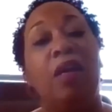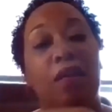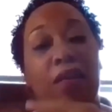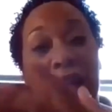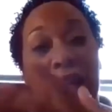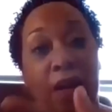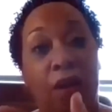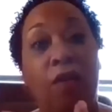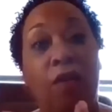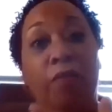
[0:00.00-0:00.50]

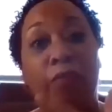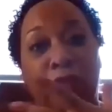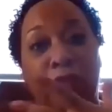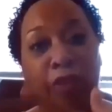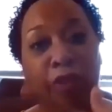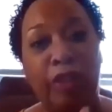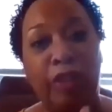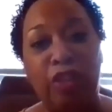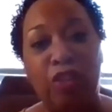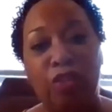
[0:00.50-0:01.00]
Now I'm
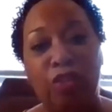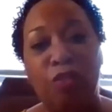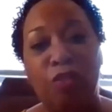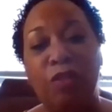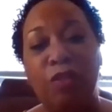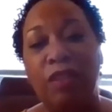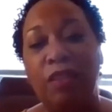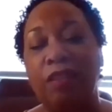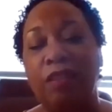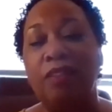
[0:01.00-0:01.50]
32
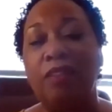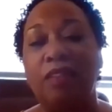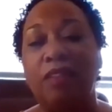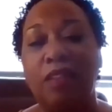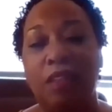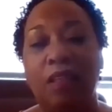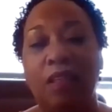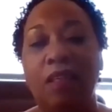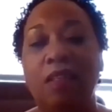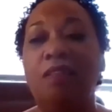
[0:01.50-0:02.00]
years
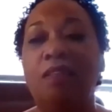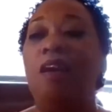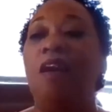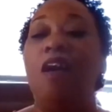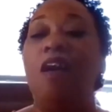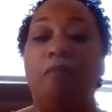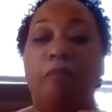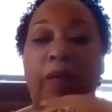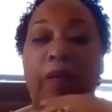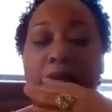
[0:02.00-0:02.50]
in,
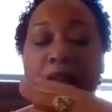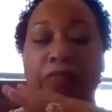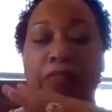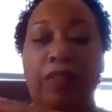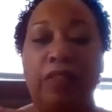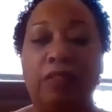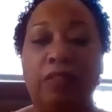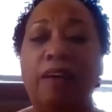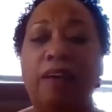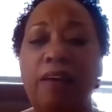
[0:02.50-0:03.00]
but at
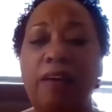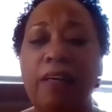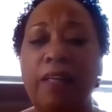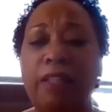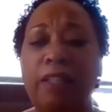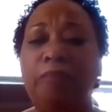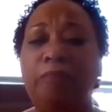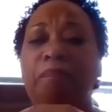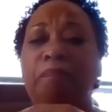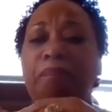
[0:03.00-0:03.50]
the
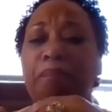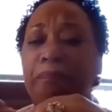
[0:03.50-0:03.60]
time,